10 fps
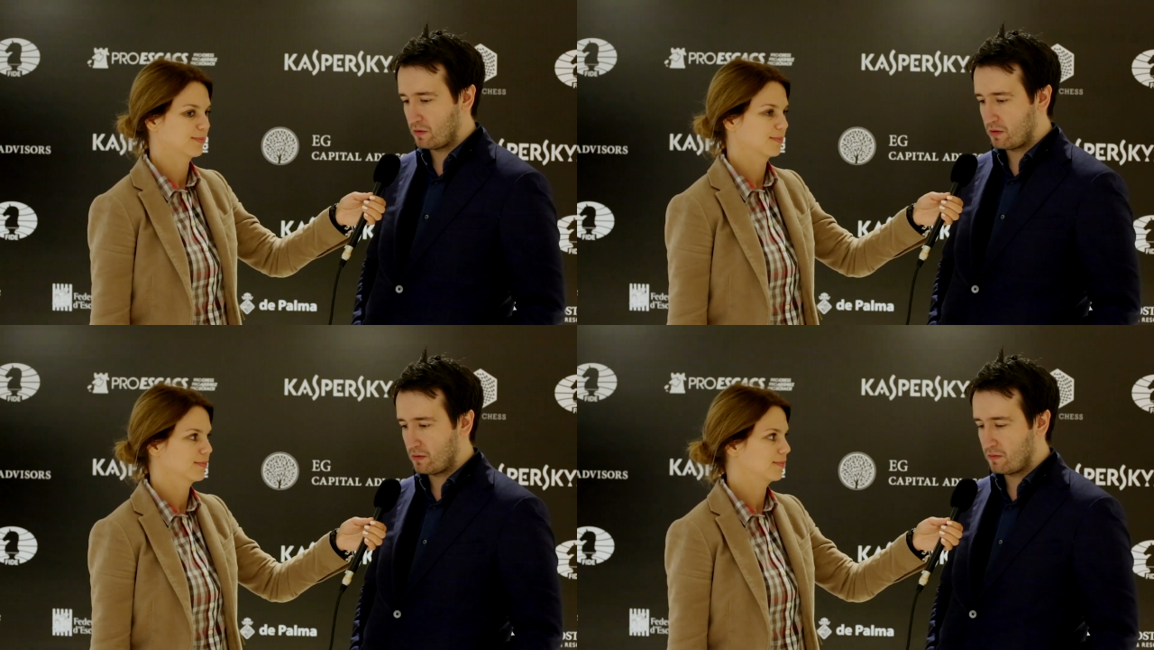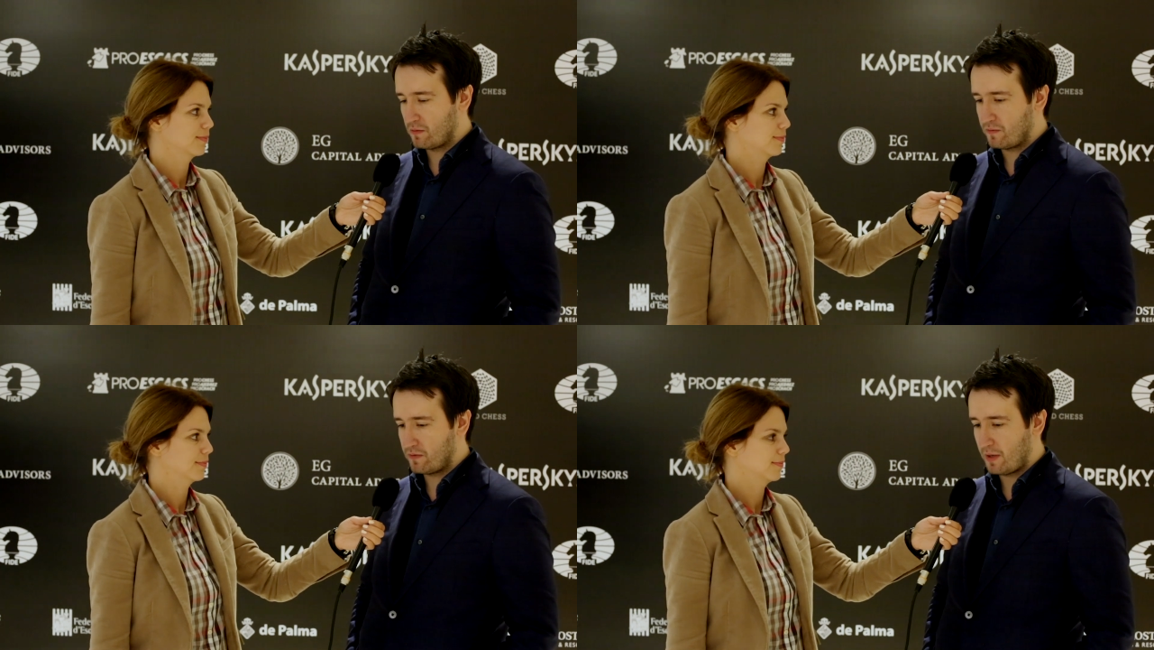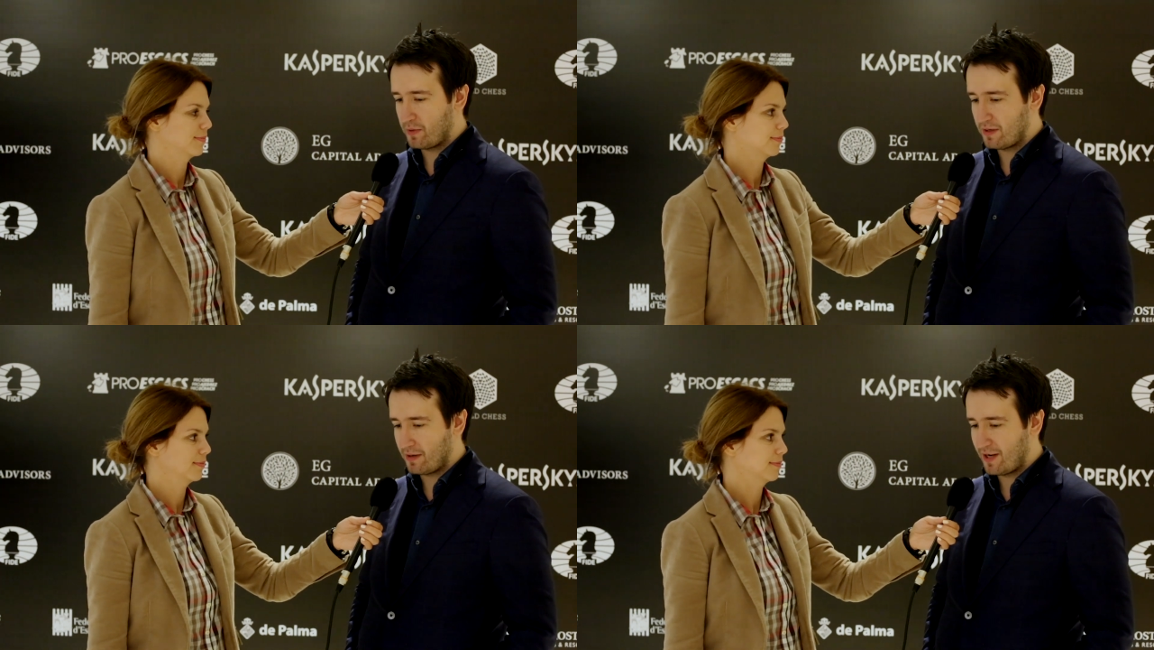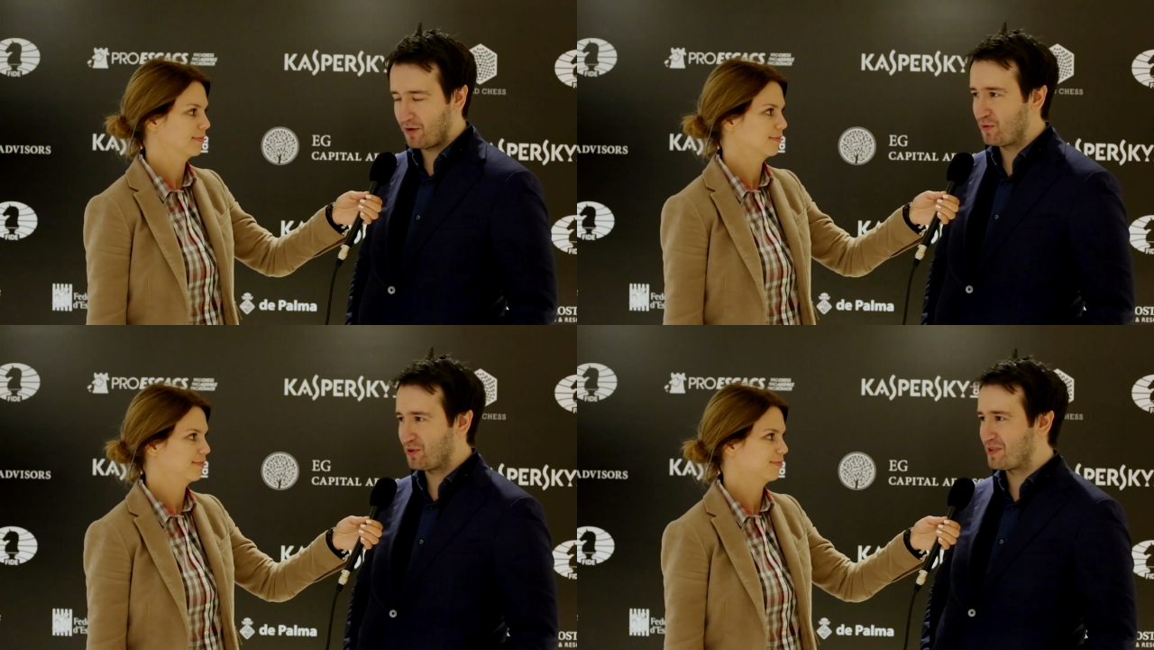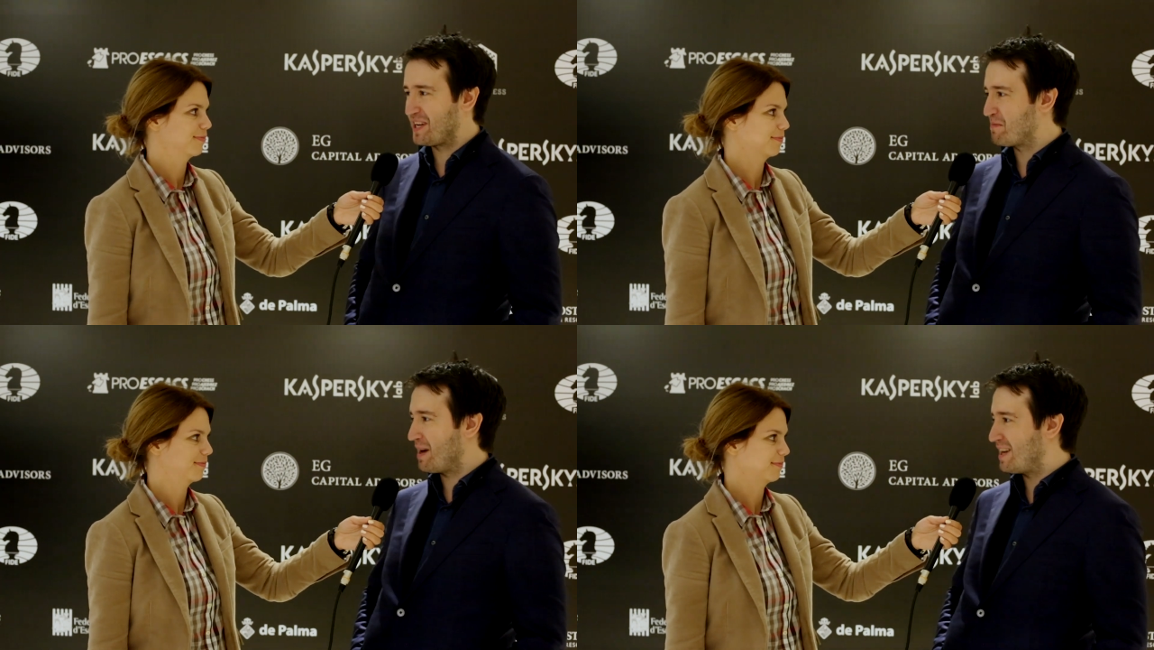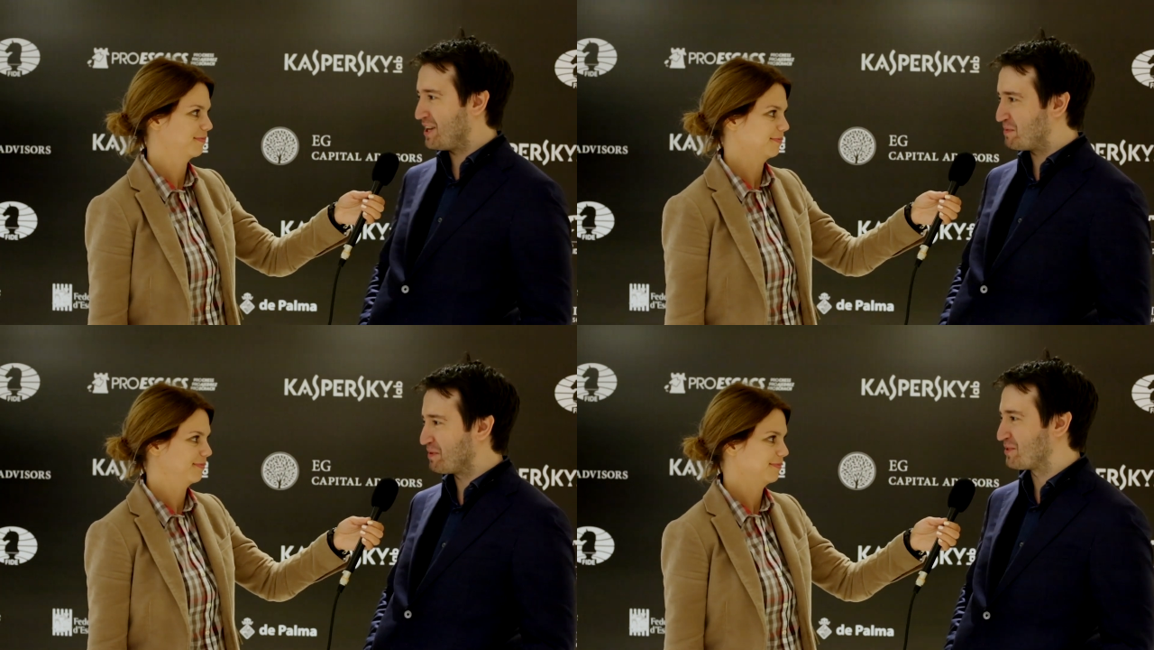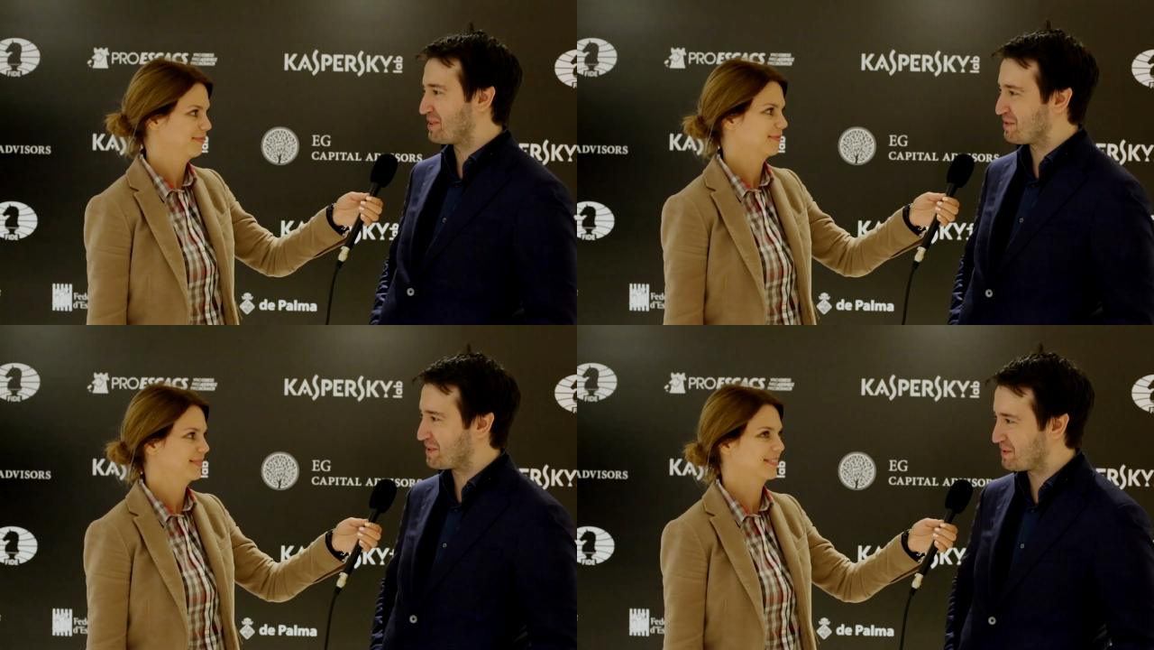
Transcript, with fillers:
Speaker 1: uh, I mean, I don't want to say in my age because there's